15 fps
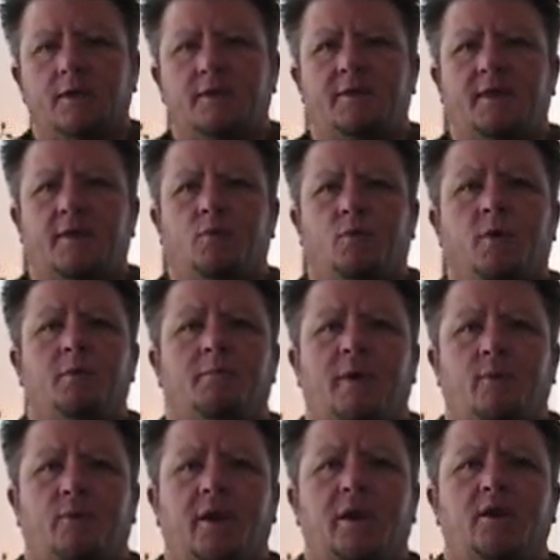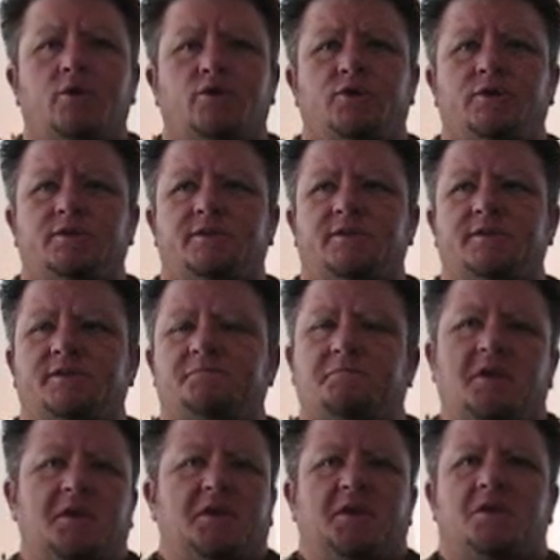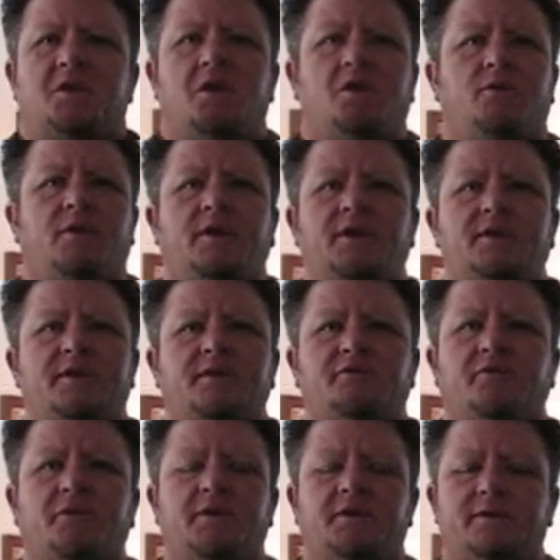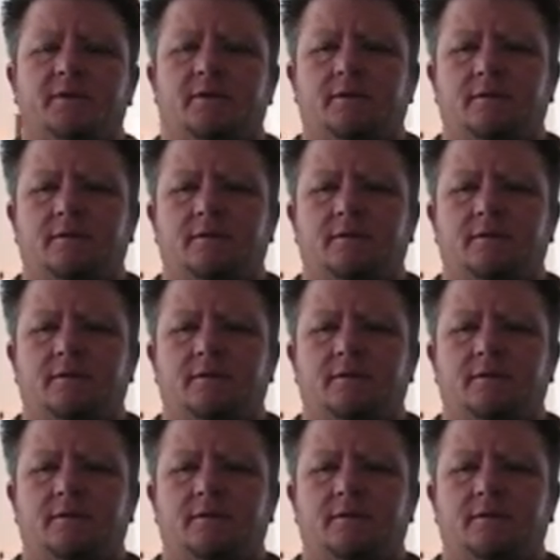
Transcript: that weren't my regular nurses. They didn't know any different.